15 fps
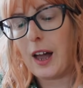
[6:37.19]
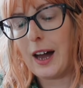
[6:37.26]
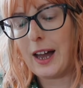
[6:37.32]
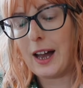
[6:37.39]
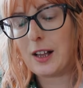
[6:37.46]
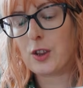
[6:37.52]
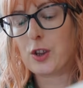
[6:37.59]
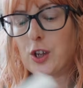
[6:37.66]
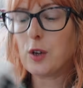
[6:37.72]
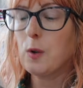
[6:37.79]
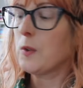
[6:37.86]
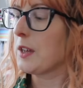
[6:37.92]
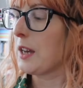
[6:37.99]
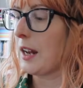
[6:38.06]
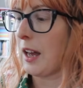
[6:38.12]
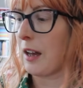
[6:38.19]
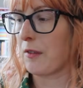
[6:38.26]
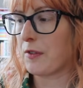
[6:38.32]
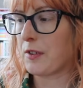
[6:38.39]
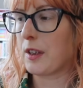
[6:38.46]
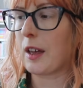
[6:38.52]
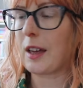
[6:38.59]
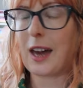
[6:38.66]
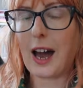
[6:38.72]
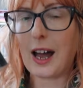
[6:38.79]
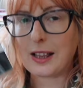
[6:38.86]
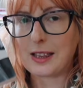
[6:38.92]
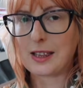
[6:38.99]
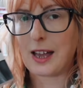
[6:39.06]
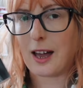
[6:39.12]
I had two DNFs,
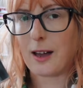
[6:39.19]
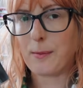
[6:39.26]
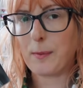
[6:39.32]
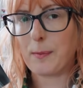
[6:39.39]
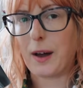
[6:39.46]
Cat Step